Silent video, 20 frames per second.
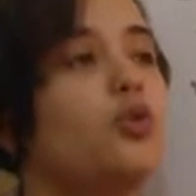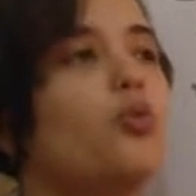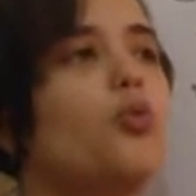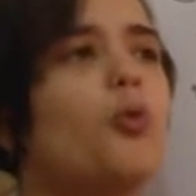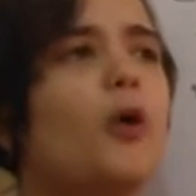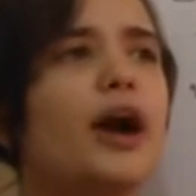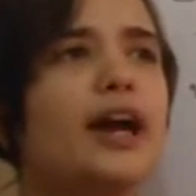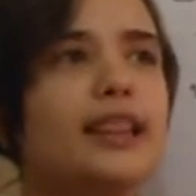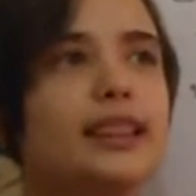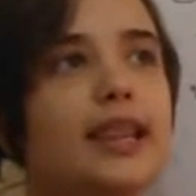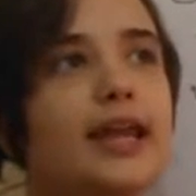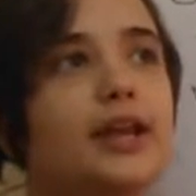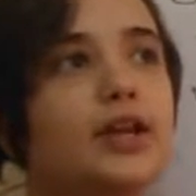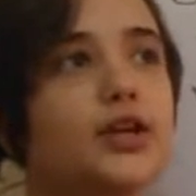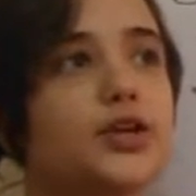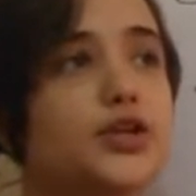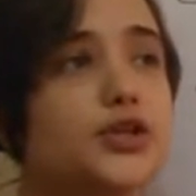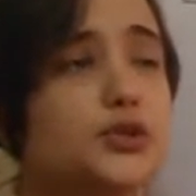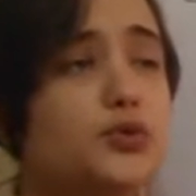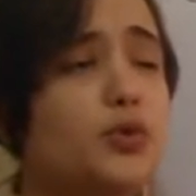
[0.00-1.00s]
Why
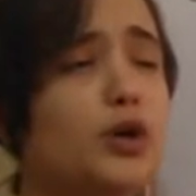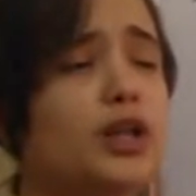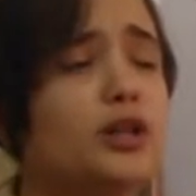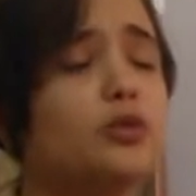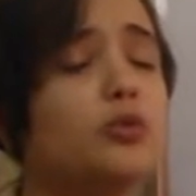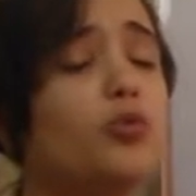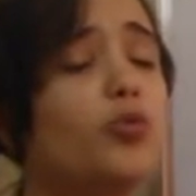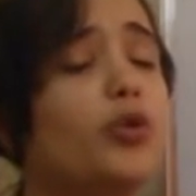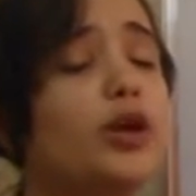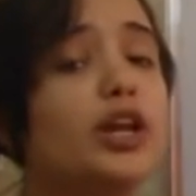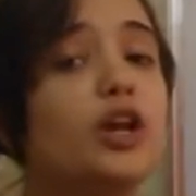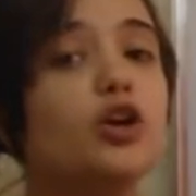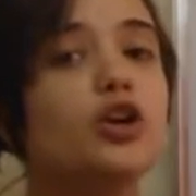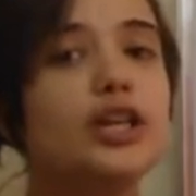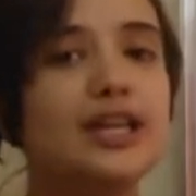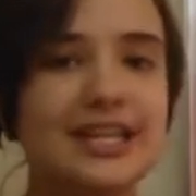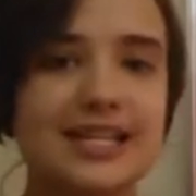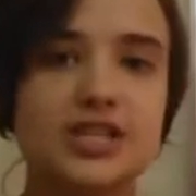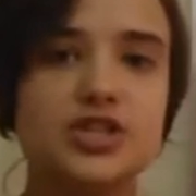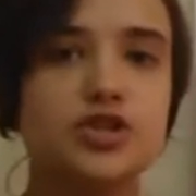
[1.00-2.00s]
letters? Well, we don't
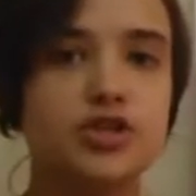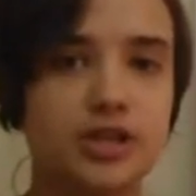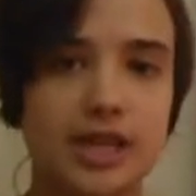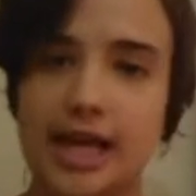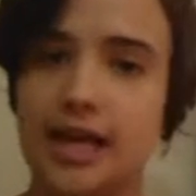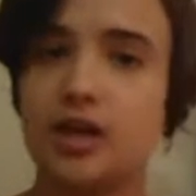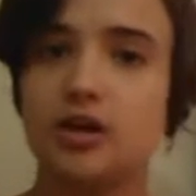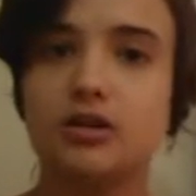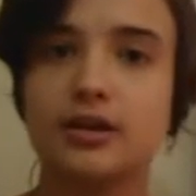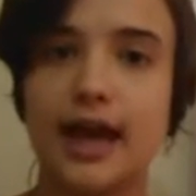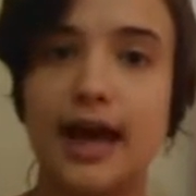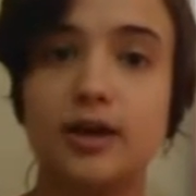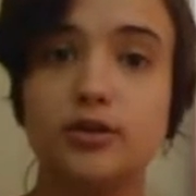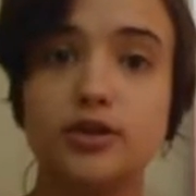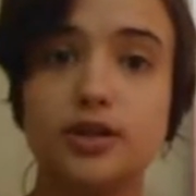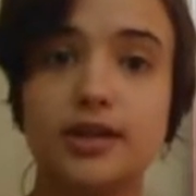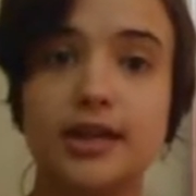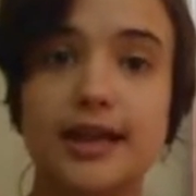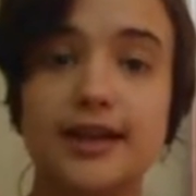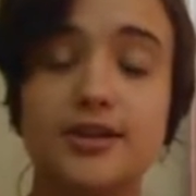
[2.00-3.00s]
need to take on count
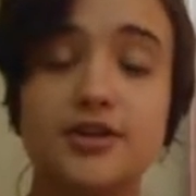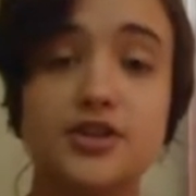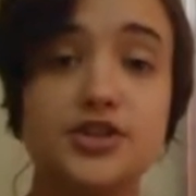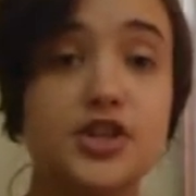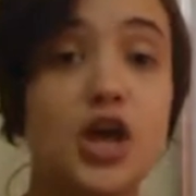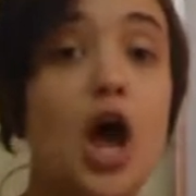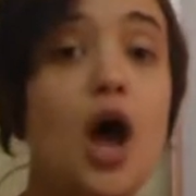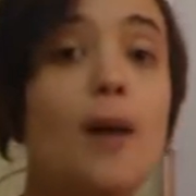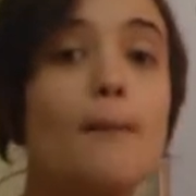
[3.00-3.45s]
the letters,